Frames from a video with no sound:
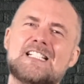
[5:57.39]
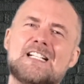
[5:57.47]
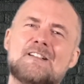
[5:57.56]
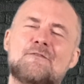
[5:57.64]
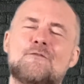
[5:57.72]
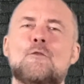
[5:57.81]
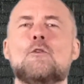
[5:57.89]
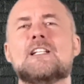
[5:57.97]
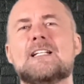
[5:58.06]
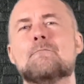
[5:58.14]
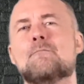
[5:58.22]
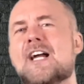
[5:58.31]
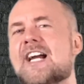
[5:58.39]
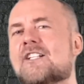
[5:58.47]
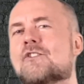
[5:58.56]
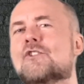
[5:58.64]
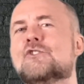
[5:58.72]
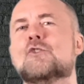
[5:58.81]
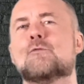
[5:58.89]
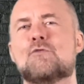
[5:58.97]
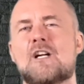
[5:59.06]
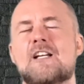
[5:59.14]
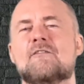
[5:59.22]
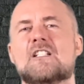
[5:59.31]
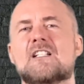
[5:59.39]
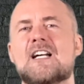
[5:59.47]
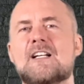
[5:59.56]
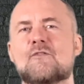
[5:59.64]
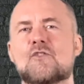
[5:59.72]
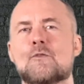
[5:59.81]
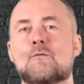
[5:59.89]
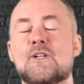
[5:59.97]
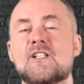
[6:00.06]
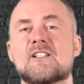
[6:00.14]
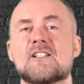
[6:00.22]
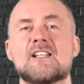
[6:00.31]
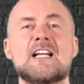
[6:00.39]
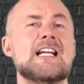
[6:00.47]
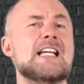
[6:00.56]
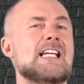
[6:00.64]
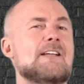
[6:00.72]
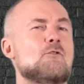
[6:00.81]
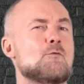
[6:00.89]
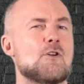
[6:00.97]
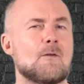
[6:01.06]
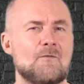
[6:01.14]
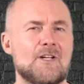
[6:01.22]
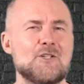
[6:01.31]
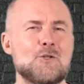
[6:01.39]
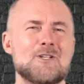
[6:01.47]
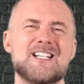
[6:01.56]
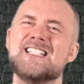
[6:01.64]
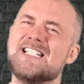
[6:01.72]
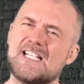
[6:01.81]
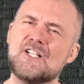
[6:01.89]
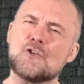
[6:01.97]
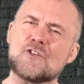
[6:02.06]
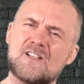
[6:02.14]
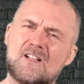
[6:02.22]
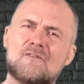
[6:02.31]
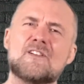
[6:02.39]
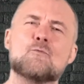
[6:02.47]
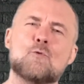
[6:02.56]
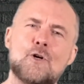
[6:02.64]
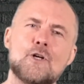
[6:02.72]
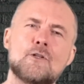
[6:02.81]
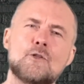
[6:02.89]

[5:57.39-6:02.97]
a full impact on your private life. So for instance, if you become very good at leading yourself at work,